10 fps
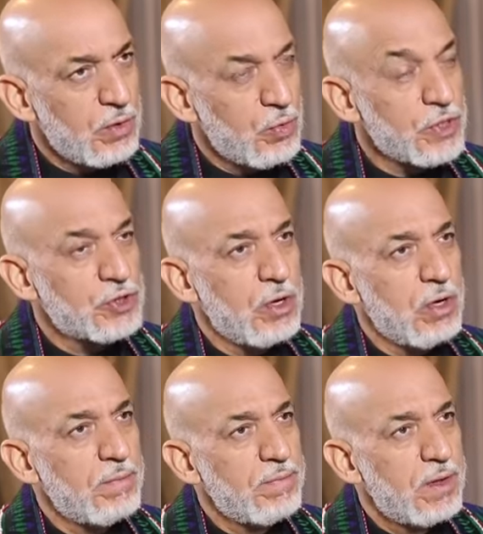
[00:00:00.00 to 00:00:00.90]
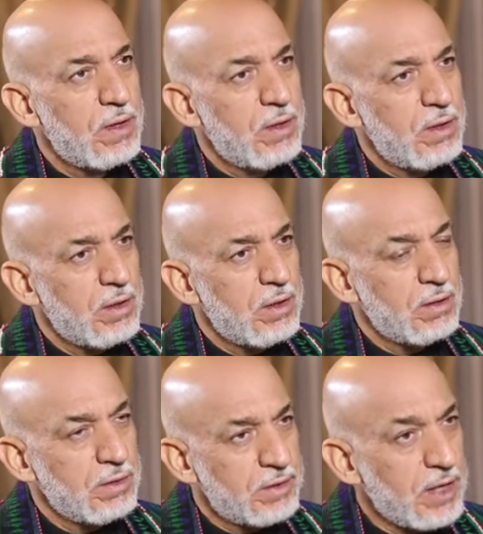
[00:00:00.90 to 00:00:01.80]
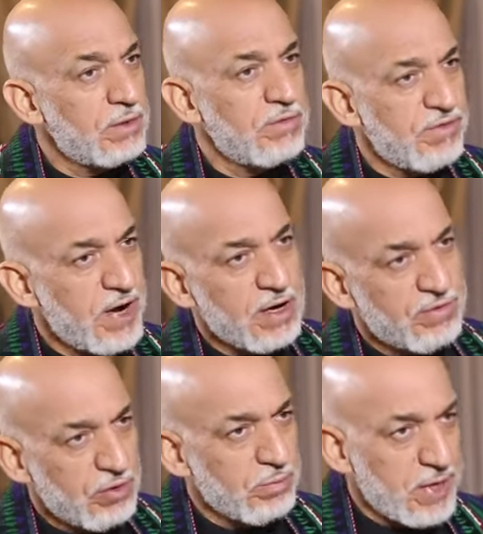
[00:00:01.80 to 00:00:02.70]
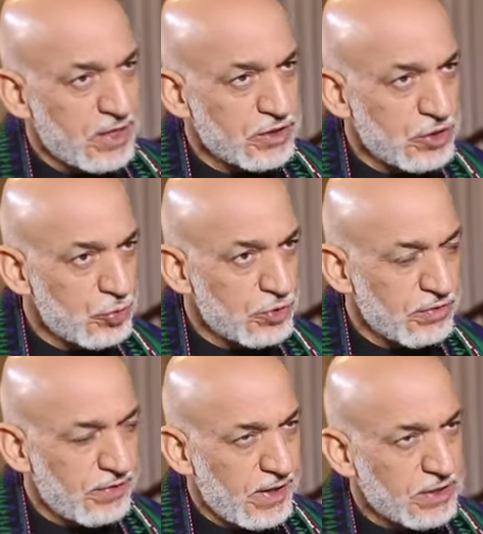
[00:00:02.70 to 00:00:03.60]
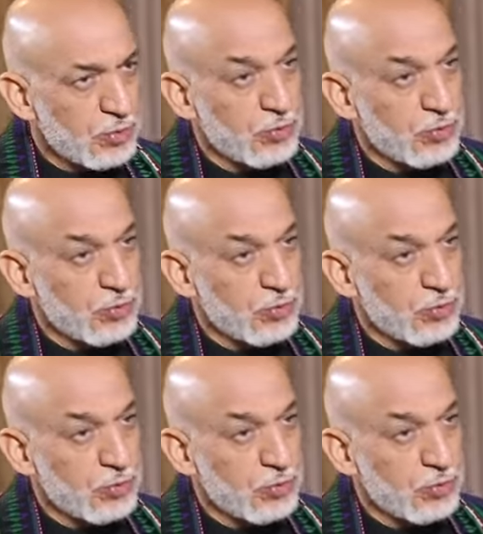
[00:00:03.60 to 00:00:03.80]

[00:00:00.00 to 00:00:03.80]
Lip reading: we saw gunfire from Pakistan towards Afghanistan.